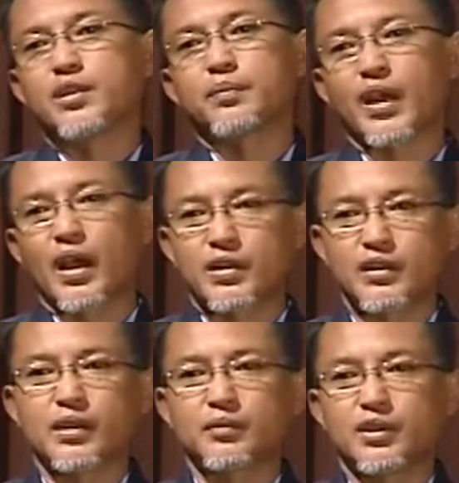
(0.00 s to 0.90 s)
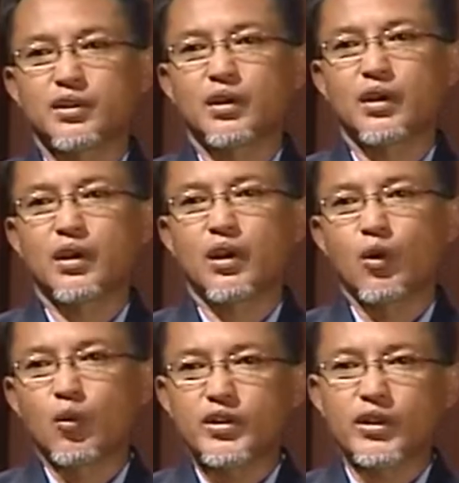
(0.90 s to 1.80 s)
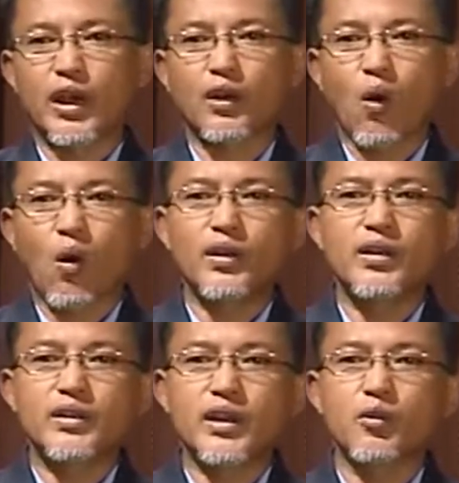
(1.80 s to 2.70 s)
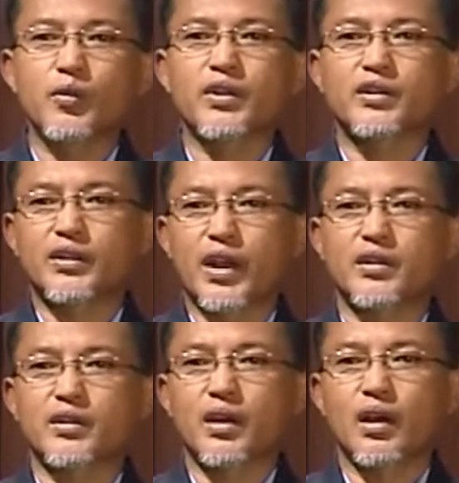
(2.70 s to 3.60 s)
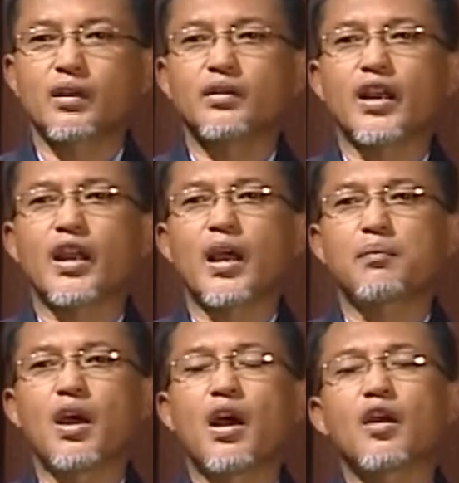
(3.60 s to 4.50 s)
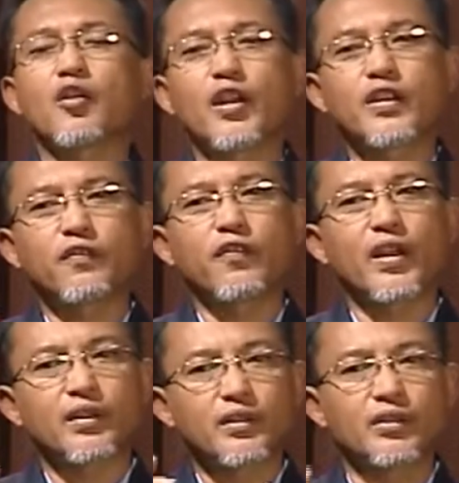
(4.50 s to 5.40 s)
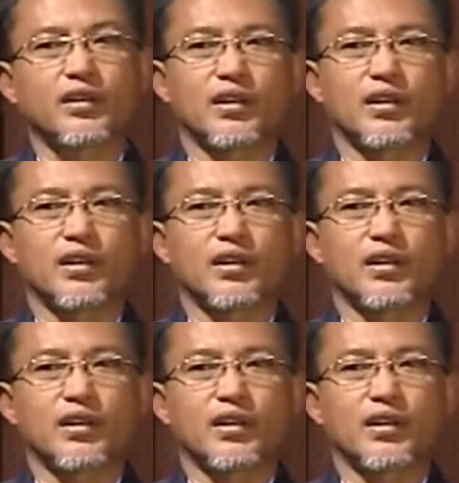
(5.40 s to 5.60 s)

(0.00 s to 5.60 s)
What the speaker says: mechanisms, which can only deal with states that have ratified the treaty.